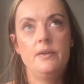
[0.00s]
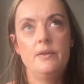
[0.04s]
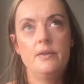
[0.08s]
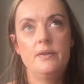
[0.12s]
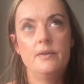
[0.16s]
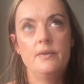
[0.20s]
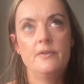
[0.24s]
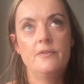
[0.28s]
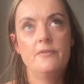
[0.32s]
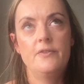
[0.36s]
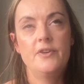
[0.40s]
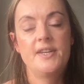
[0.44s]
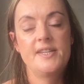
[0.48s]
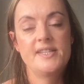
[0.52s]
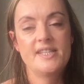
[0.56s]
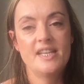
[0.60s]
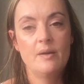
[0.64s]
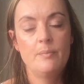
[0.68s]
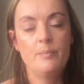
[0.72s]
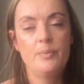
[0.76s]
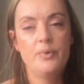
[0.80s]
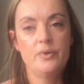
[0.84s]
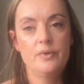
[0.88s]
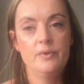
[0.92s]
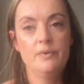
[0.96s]
for
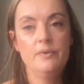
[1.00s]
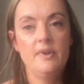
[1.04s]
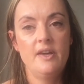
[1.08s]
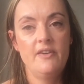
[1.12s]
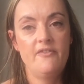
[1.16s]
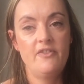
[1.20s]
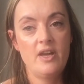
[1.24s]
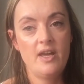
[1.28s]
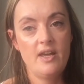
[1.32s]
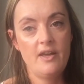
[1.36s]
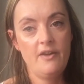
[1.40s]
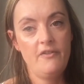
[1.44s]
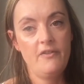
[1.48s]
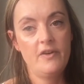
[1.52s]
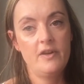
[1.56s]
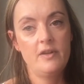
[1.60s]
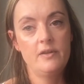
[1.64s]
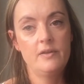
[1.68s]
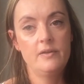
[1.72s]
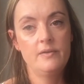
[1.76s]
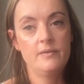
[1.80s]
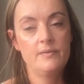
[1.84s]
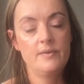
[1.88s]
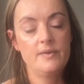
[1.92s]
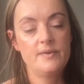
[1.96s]
example, if
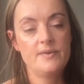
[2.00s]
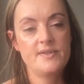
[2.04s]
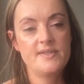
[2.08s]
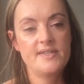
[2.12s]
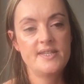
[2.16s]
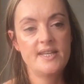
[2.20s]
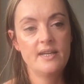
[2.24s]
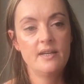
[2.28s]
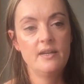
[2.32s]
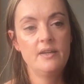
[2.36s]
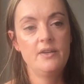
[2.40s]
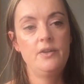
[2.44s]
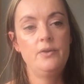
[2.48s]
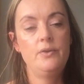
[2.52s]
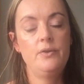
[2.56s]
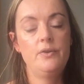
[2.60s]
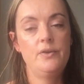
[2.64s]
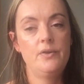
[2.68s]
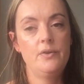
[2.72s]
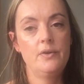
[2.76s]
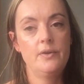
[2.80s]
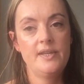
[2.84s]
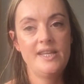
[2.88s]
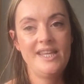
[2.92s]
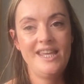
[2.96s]
I'll sing
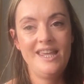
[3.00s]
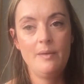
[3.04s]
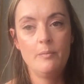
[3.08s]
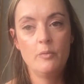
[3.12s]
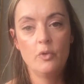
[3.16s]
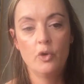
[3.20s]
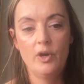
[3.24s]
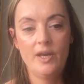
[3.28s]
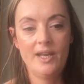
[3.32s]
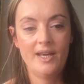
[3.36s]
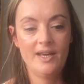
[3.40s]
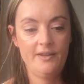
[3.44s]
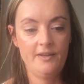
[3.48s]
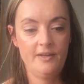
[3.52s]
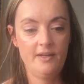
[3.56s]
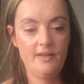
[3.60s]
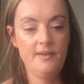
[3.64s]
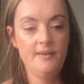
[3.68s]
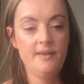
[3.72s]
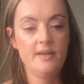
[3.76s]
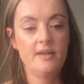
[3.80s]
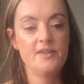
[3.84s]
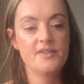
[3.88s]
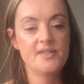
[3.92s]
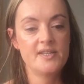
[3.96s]
you He mo
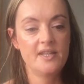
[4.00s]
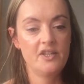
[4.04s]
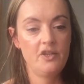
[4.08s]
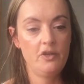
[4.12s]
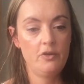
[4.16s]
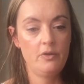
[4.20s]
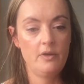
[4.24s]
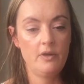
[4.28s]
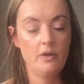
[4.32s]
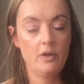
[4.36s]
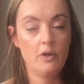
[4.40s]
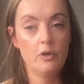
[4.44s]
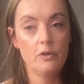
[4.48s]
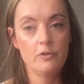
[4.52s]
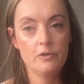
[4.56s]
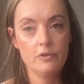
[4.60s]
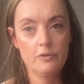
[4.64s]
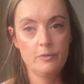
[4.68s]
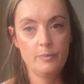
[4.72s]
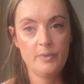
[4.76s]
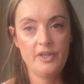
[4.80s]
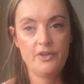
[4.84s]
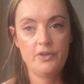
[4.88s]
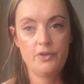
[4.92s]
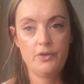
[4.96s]
lannan, I'll sing you all the
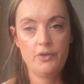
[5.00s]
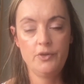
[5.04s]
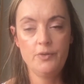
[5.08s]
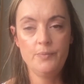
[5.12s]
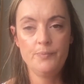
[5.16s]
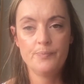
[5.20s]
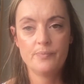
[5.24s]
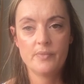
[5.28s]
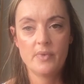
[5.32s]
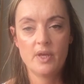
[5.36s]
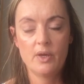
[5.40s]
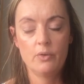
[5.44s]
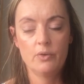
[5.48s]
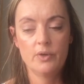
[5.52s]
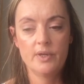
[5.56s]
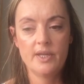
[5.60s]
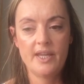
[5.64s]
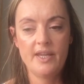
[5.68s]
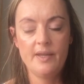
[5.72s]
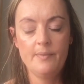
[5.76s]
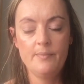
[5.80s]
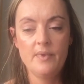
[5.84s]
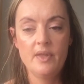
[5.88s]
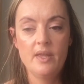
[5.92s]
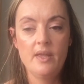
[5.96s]
way through,
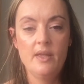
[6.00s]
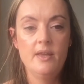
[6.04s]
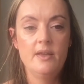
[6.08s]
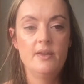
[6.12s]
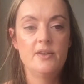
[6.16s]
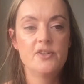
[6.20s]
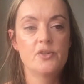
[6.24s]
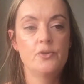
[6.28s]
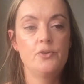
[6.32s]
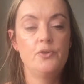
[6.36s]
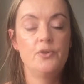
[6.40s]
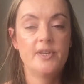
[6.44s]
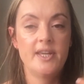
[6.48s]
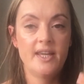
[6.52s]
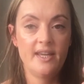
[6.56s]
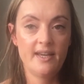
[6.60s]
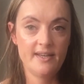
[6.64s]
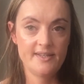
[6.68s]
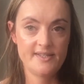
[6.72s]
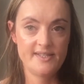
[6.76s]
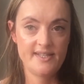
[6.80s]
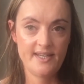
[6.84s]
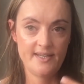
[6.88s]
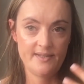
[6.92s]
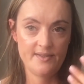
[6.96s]
okay? So you'll get
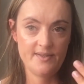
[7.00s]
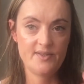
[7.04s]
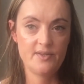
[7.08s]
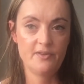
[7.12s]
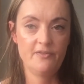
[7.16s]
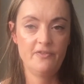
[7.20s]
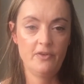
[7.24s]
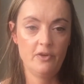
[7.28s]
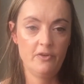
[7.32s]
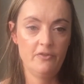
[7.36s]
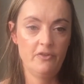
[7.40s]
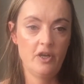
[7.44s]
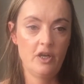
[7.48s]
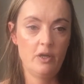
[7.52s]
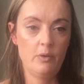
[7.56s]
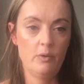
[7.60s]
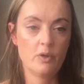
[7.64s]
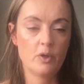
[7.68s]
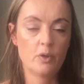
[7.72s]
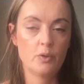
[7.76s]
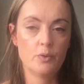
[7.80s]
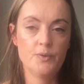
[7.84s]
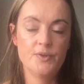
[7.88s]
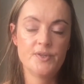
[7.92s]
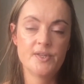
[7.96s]
a sense of how it
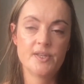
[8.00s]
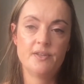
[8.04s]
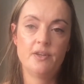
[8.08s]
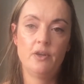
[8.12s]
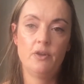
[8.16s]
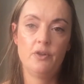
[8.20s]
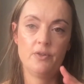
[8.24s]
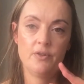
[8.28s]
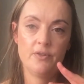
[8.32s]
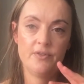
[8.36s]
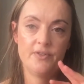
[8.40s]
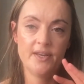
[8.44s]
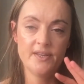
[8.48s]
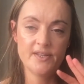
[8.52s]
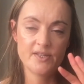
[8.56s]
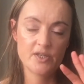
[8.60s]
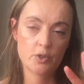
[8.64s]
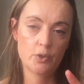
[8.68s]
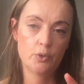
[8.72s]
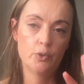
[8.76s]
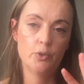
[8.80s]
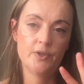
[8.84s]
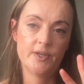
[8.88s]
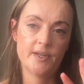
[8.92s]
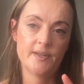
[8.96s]
goes. Now, this
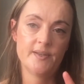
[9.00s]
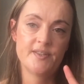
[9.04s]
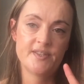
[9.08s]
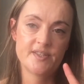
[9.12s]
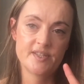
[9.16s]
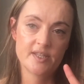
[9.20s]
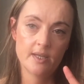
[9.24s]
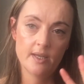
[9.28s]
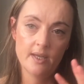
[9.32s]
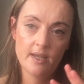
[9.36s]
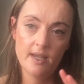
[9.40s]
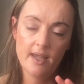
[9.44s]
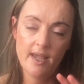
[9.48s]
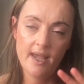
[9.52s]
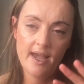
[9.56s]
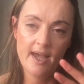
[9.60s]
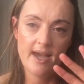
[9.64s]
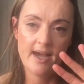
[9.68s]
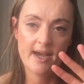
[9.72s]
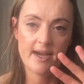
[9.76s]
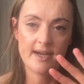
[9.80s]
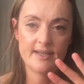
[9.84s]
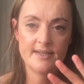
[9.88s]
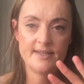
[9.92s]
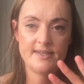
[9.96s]
chorus
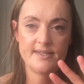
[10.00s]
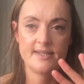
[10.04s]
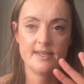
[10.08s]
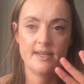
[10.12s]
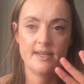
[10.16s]
has